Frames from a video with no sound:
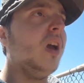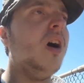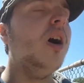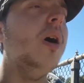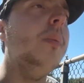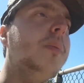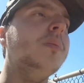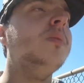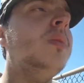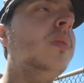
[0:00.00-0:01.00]
Um,
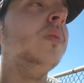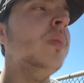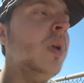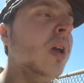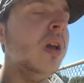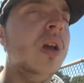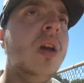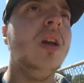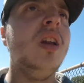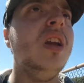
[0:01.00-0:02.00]

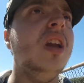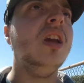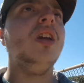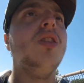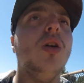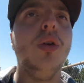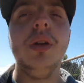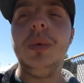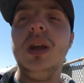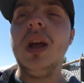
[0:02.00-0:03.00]
he is going
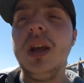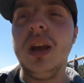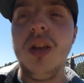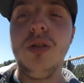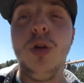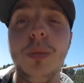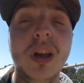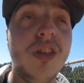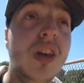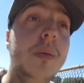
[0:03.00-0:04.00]
to be getting his new
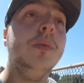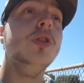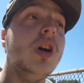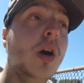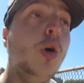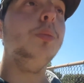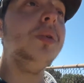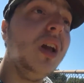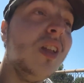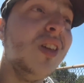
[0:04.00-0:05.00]
PC, which I hope
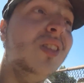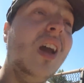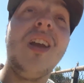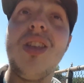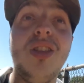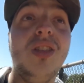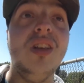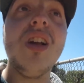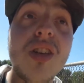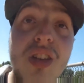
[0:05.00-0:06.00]
it's a des-
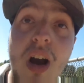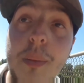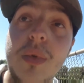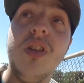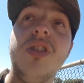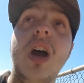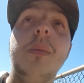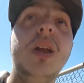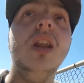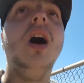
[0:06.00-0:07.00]
desktop this
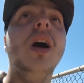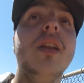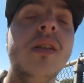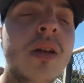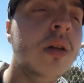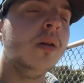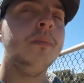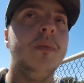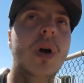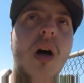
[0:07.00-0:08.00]
time and not
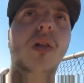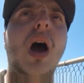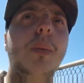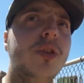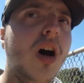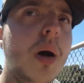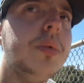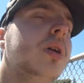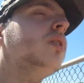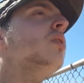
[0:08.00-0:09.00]
a laptop
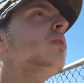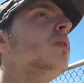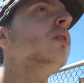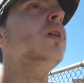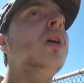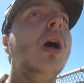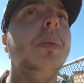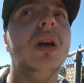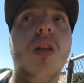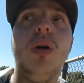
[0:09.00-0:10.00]

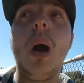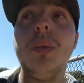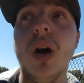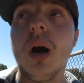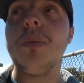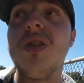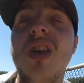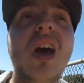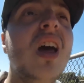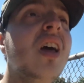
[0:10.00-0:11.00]
because laptops
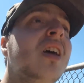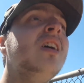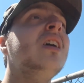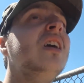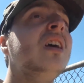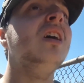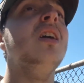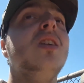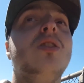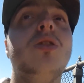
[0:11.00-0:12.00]

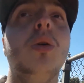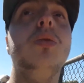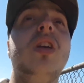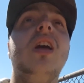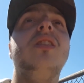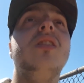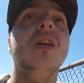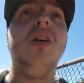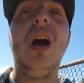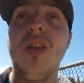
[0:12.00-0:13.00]
don't tend to
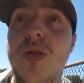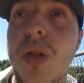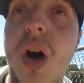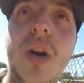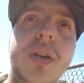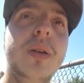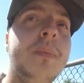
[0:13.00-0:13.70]
last long.